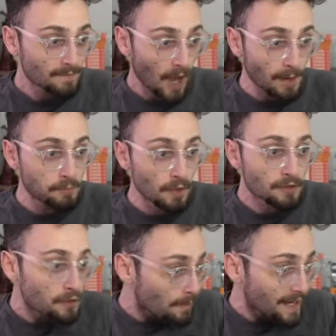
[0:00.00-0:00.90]
I
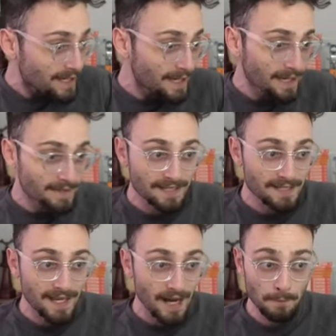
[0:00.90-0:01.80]
blundered my king.
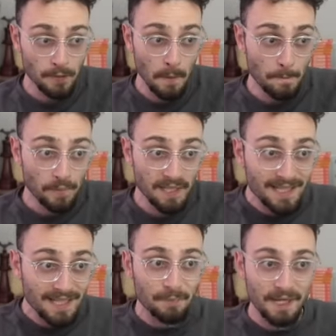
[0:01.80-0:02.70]
That's it. I'm
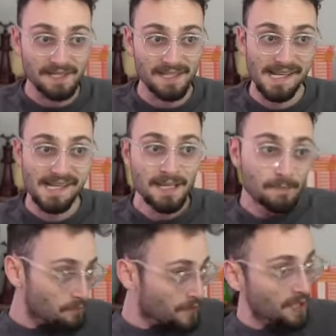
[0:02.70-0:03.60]
completely busted.
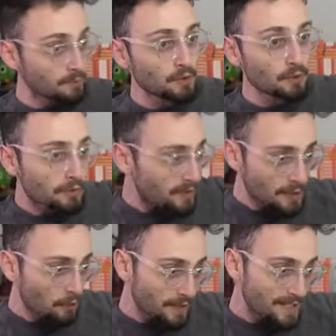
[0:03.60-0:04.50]
The computer is
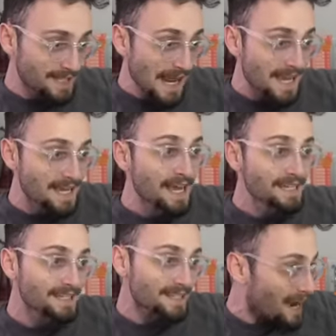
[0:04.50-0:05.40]
already saying,
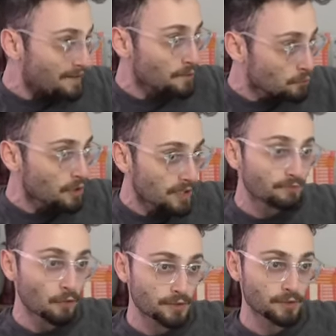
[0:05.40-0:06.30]
sack the rook and
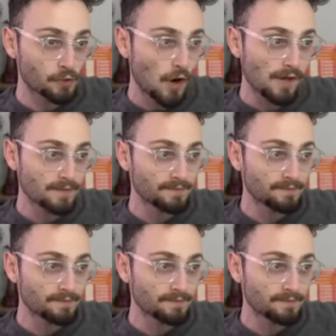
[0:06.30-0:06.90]
force a draw.